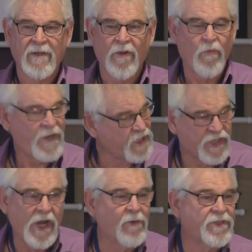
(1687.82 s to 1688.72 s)
we
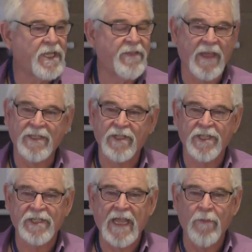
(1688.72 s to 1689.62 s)
just don't see things the
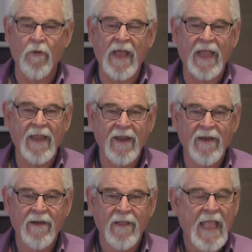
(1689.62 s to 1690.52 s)
same way.
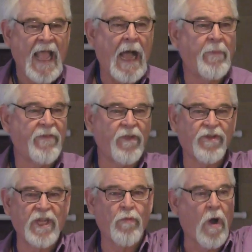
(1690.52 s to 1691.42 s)
How many of you
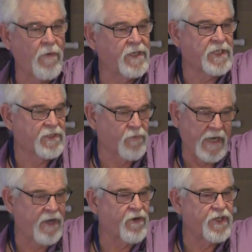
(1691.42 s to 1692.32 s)
see wokeness as
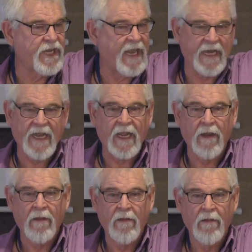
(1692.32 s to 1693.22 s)
really Christianity?
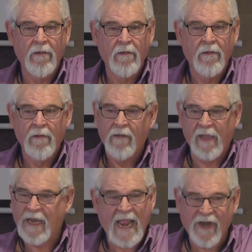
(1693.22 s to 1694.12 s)

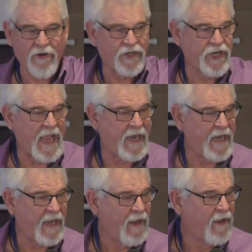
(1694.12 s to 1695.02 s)
It ain't
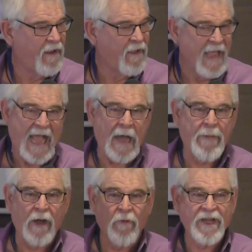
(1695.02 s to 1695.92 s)
Christianity. How
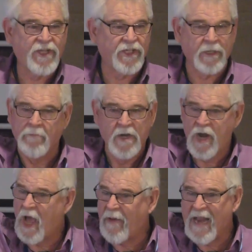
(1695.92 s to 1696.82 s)
about racism?
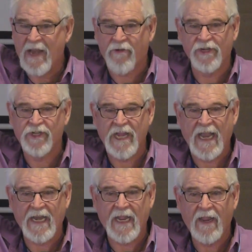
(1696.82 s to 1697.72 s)
No, it ain't
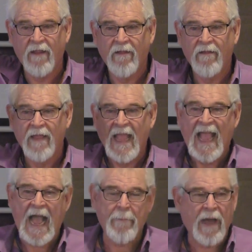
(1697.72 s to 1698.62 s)
Christianity.
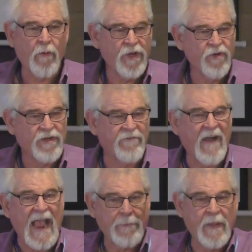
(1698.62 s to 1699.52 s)
How about when you
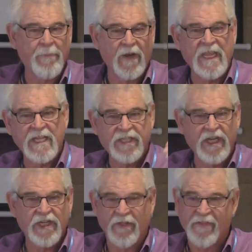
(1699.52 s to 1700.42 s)
divide people against
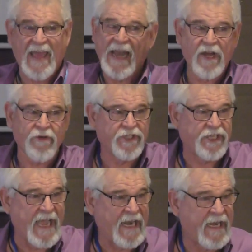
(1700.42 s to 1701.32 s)
each other? That ain't
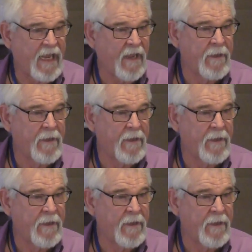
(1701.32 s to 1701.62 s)
Christianity.